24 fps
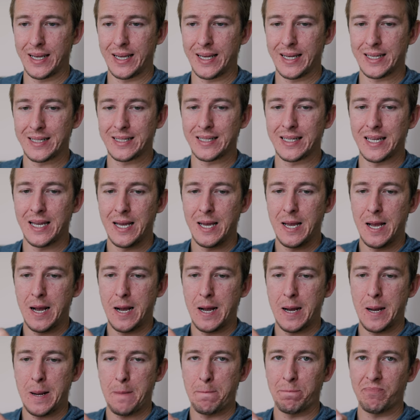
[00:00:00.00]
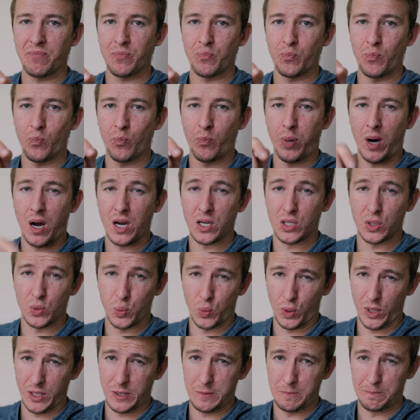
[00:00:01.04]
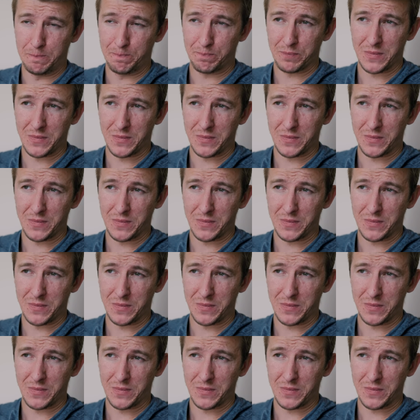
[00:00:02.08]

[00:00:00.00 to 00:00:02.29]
is um, boxwood